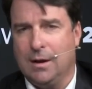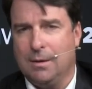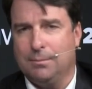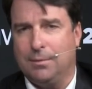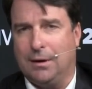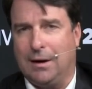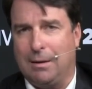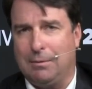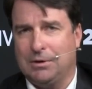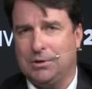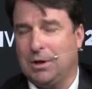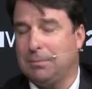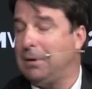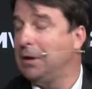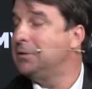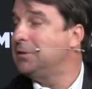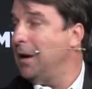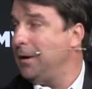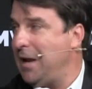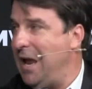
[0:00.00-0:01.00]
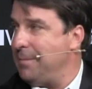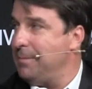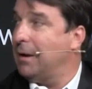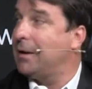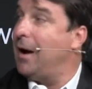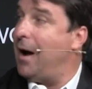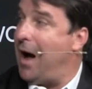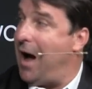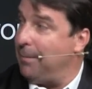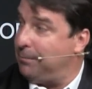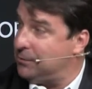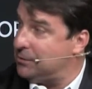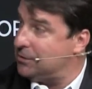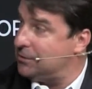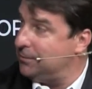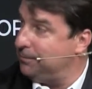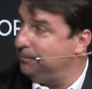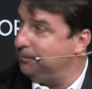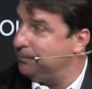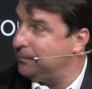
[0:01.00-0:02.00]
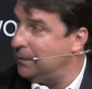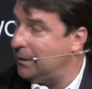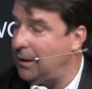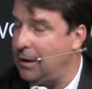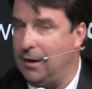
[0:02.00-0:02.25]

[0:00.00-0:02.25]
But I want to talk about DynamicOps. Sure.